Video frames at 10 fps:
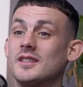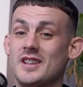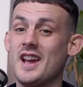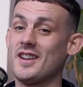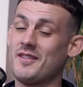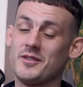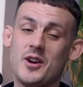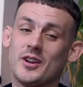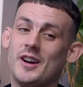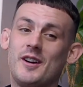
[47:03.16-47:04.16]
Yeah, I'd have a
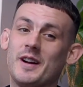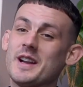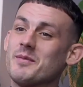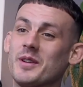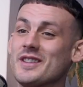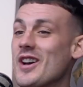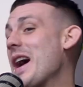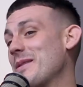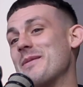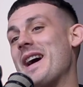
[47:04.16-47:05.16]
knock off. Not
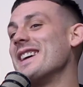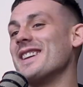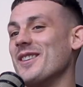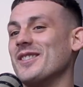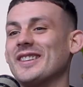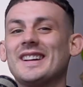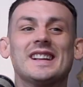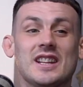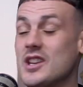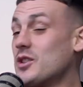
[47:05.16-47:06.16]
MMA
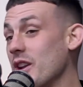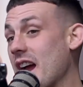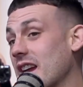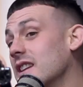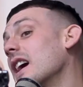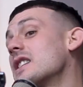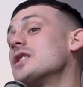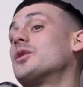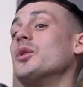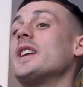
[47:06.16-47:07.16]
though. He actually
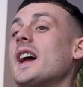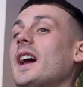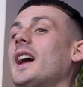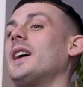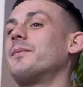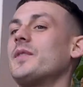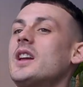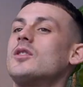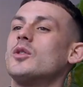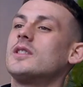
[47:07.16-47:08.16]
done
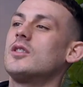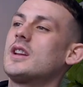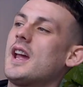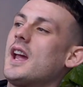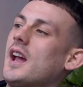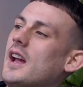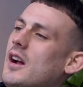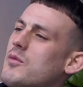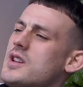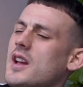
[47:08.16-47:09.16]
like it
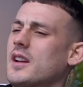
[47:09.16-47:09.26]
was a